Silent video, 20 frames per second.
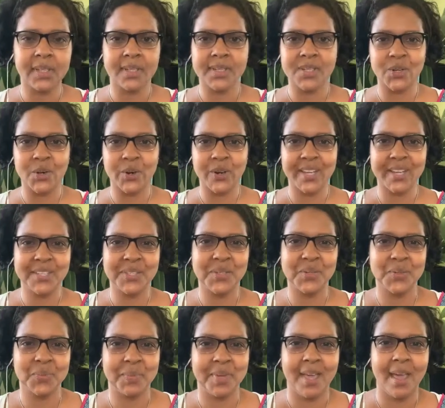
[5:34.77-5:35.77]
sorry,
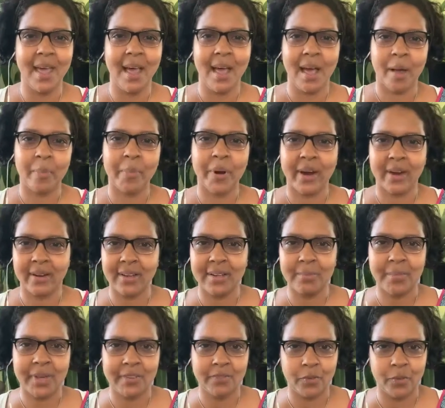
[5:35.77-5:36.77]
excuse me, apparently
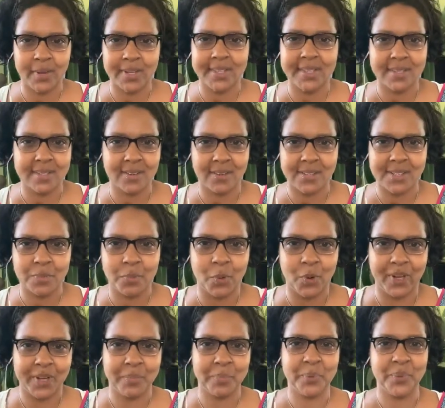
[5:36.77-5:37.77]
my voice is not a
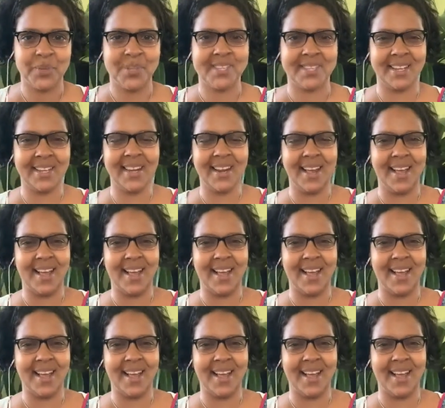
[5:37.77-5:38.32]
morning person.